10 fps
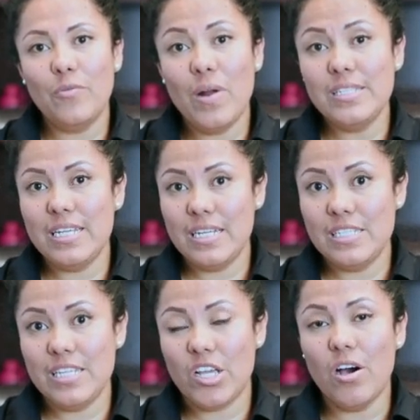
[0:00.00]

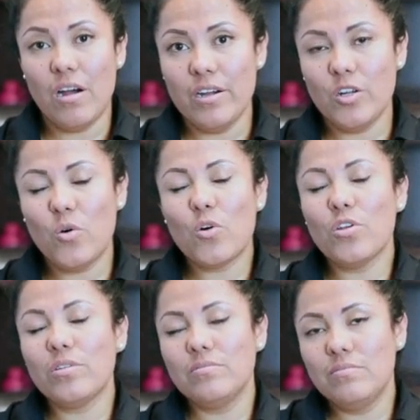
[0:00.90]
residency card,
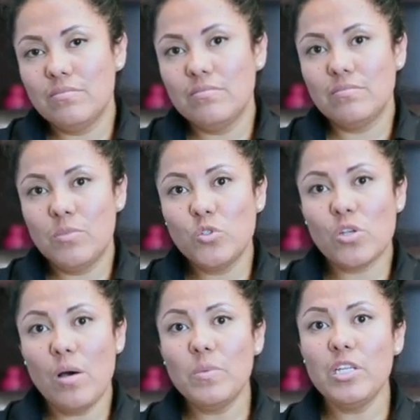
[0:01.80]
or
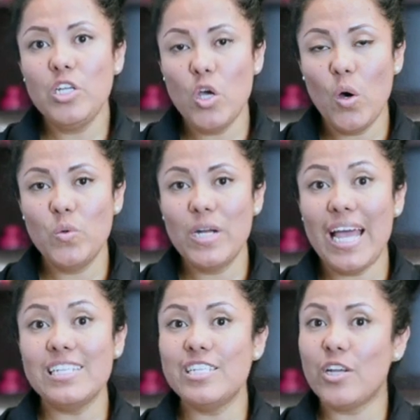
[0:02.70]
most commonly known
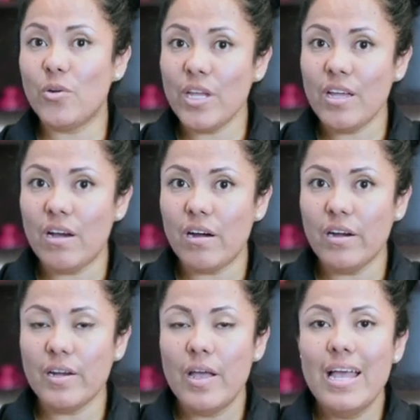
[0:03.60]
as the green
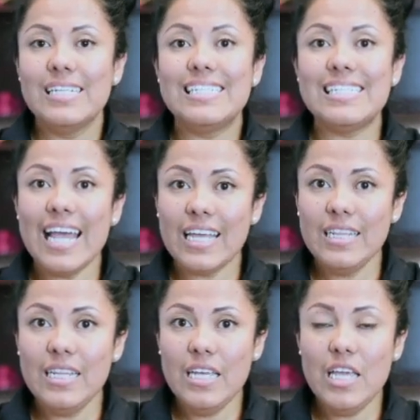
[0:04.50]
card.
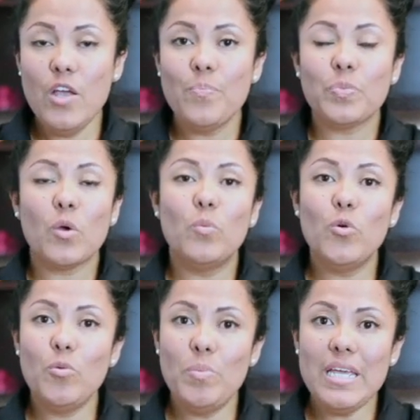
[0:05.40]
Secondly,
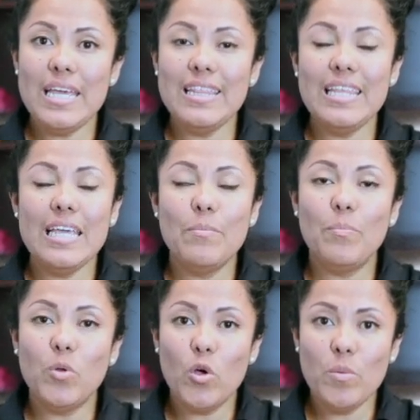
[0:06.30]
would be the
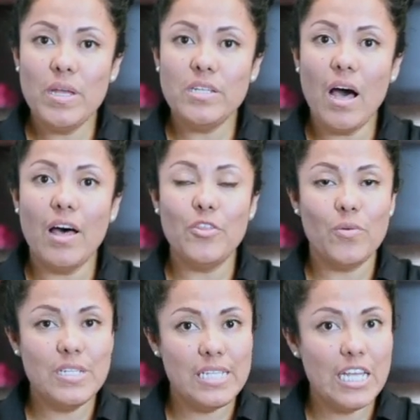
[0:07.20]
employment
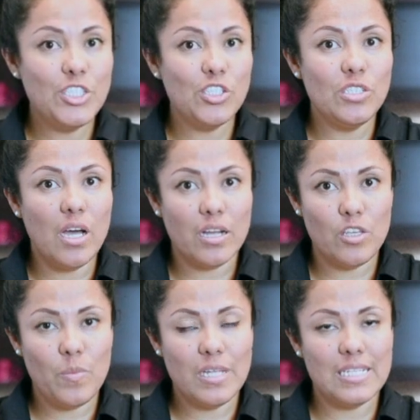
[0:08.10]
authorization
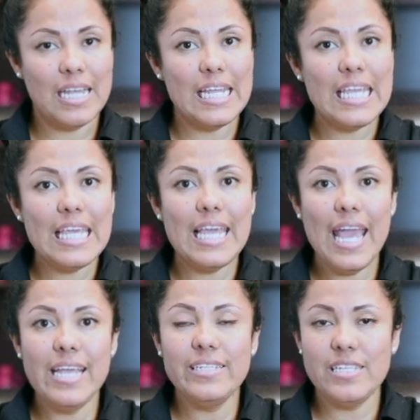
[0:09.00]
document, an
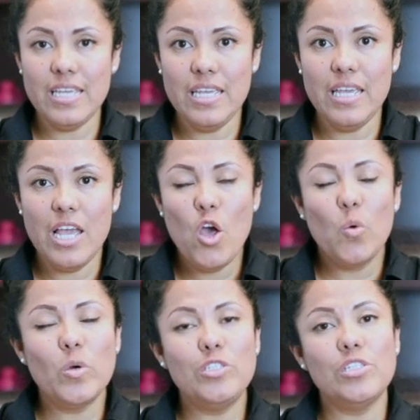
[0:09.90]
EAD,
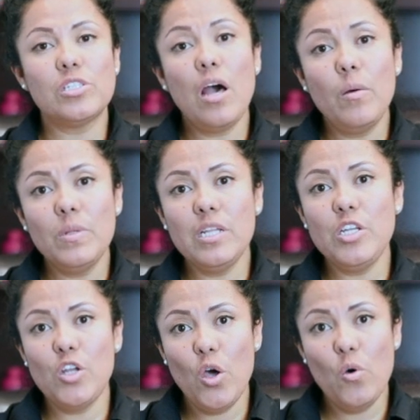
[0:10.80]
which is
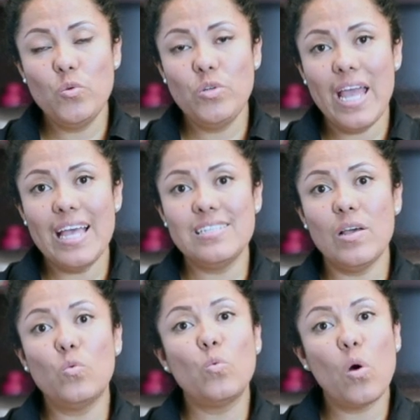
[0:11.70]
commonly known as
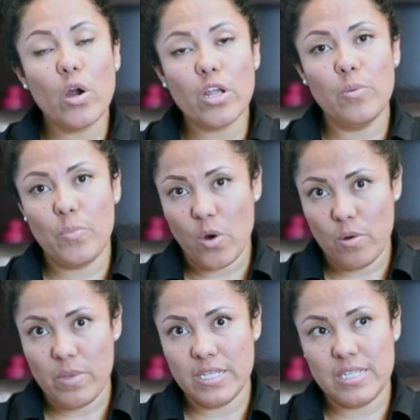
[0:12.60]
a work
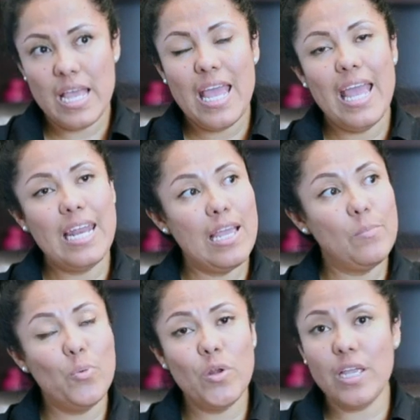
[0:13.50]
permit. And I
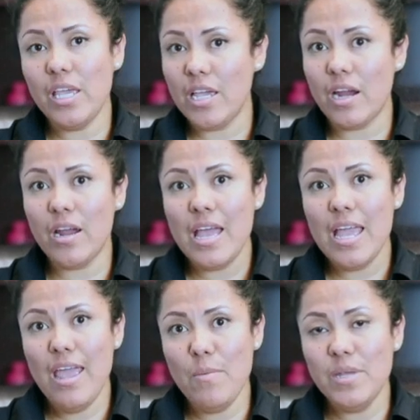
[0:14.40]
am putting here
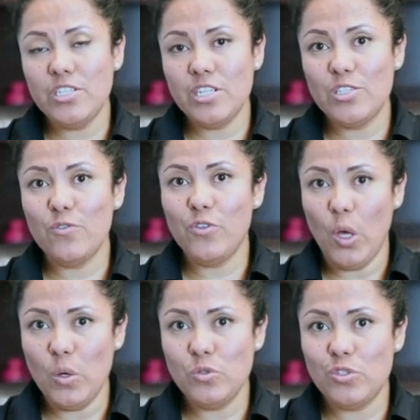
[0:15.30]
images of
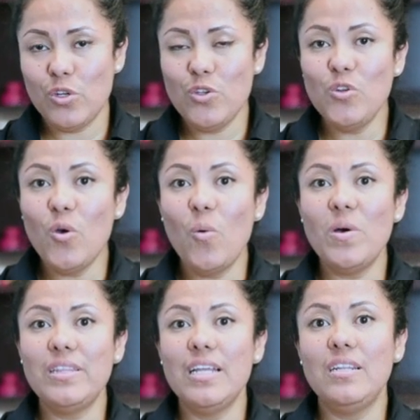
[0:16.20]
those so you know
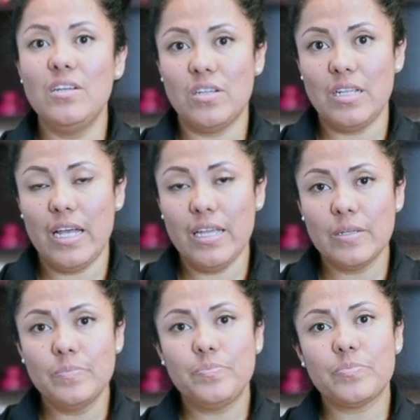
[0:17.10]
what they look
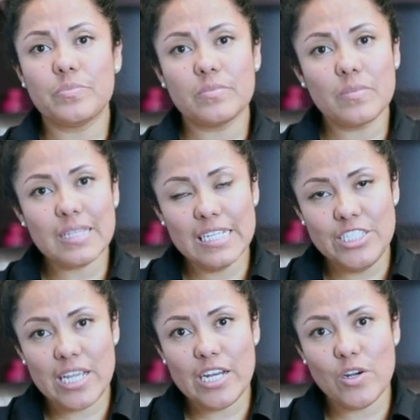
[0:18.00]
like.
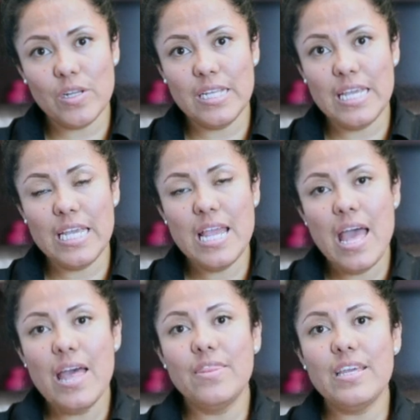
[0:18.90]
Generally,
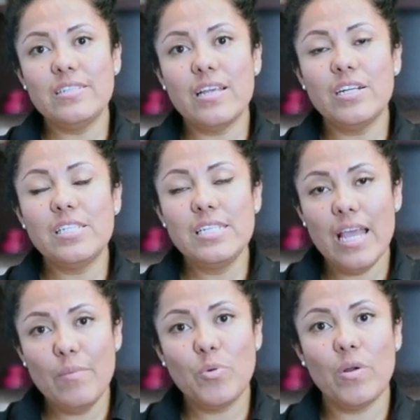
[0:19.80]
these are
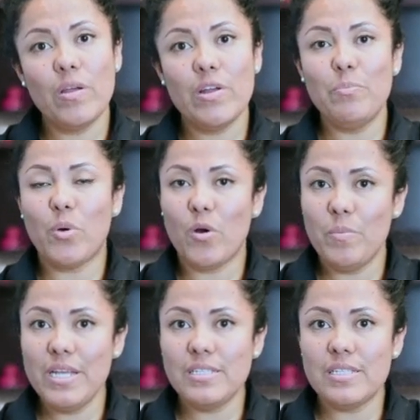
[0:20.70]
temporary
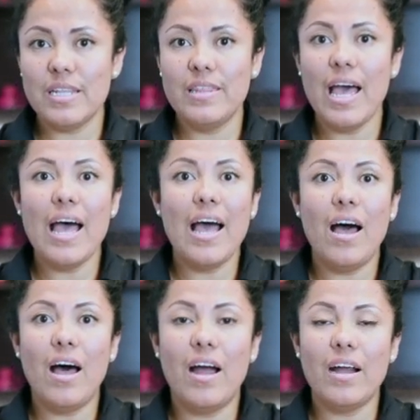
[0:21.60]
permits
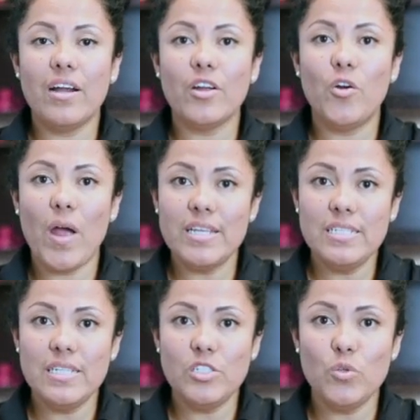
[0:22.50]
that are
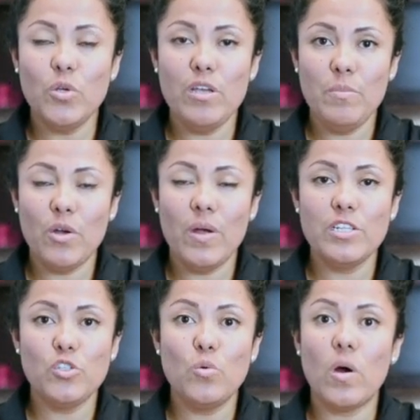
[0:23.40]
granted to
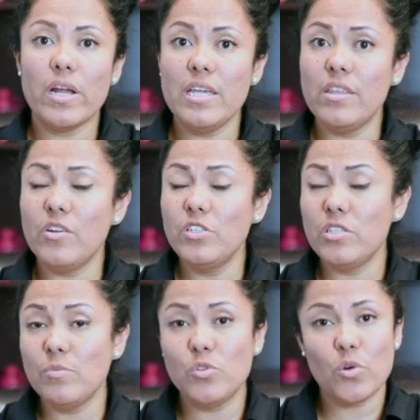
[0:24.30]
immigrants who are either in
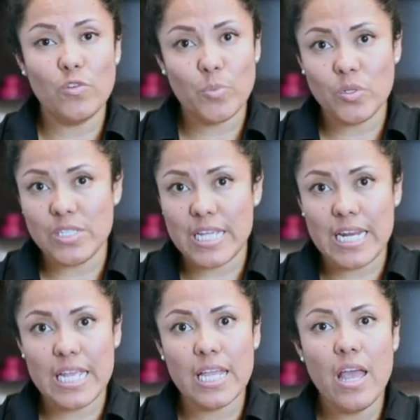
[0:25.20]
some sort of
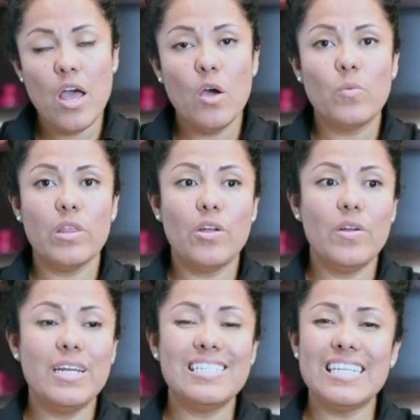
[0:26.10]
proceeding, whether
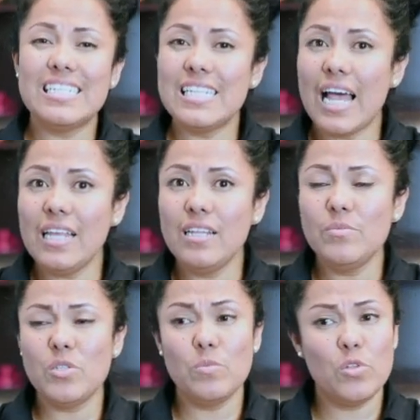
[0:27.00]
it is
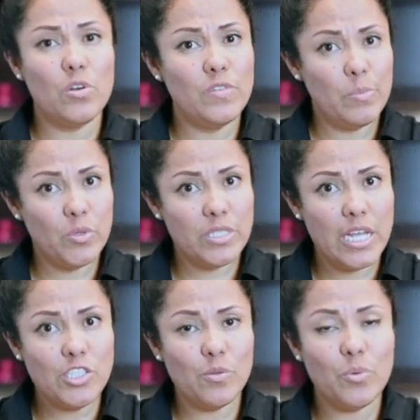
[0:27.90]
asylum, some sort of
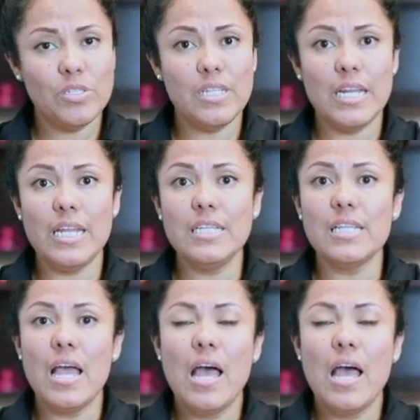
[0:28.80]
deportation proceedings,